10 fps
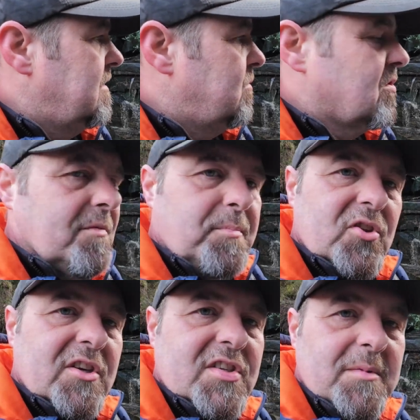once I put
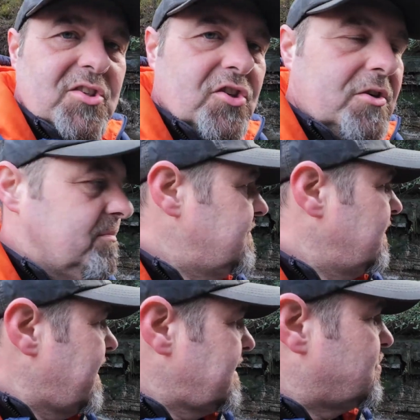this image up, the
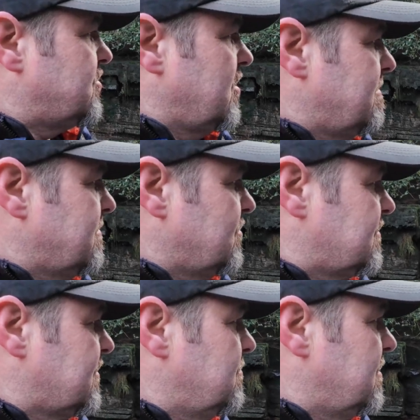next shot I'm going
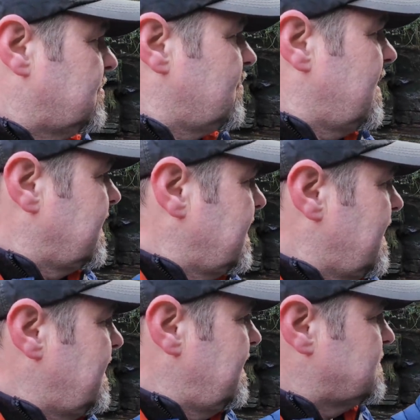to try and
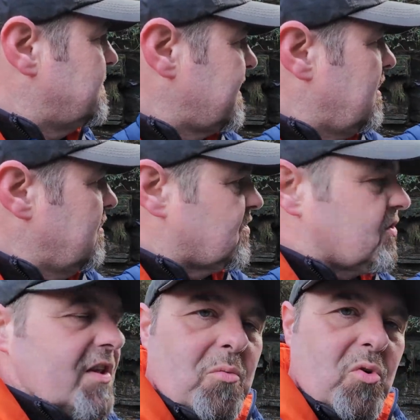get is a bit close
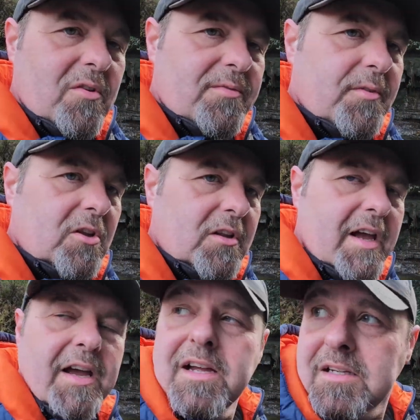to that waterfall
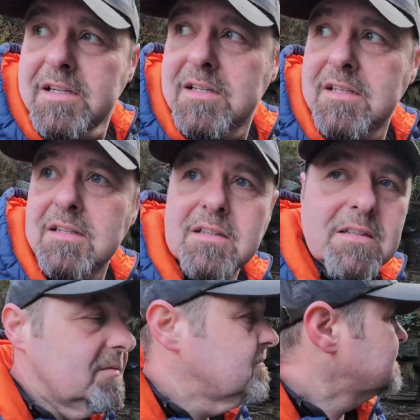there,
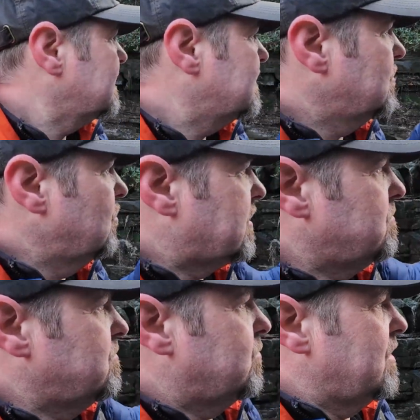
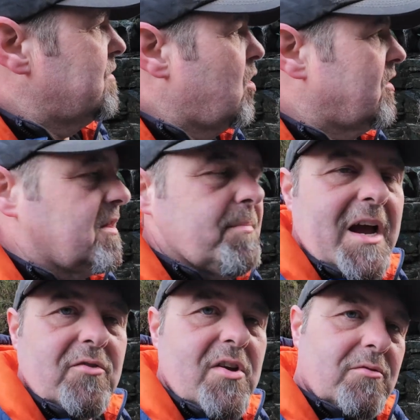looking with the one in the
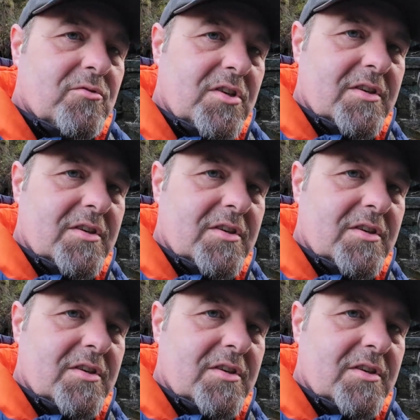background.